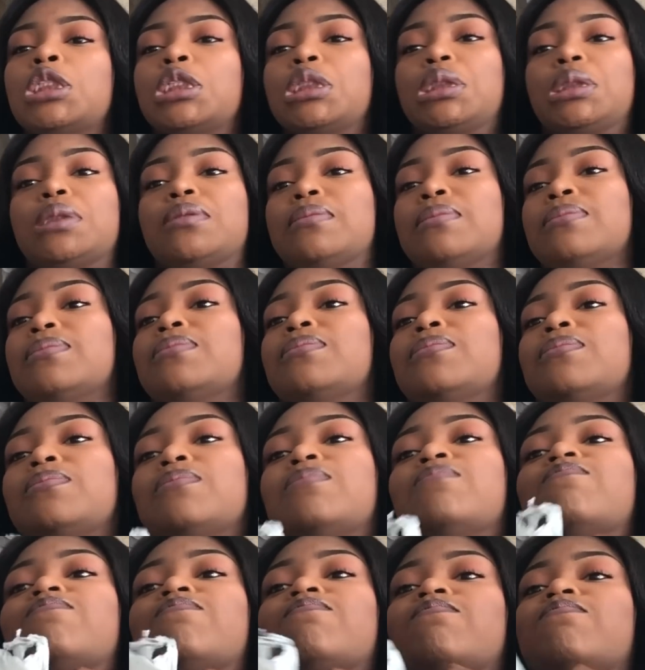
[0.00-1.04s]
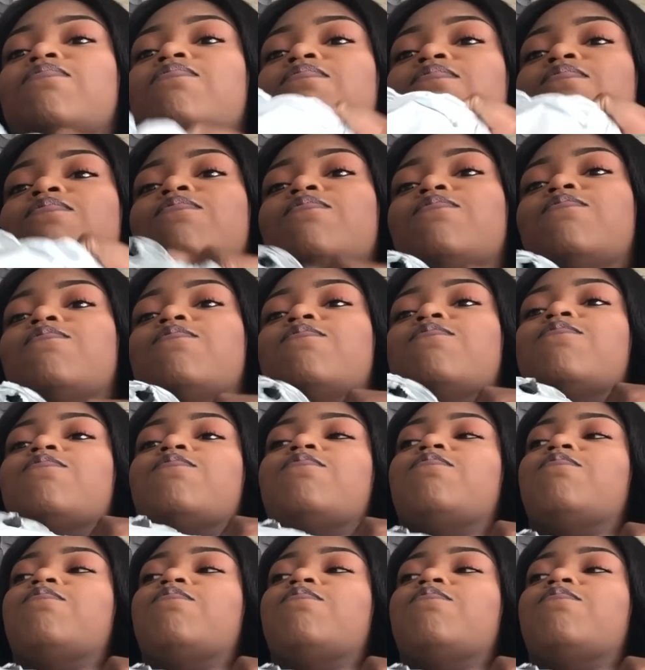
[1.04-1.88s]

(silence)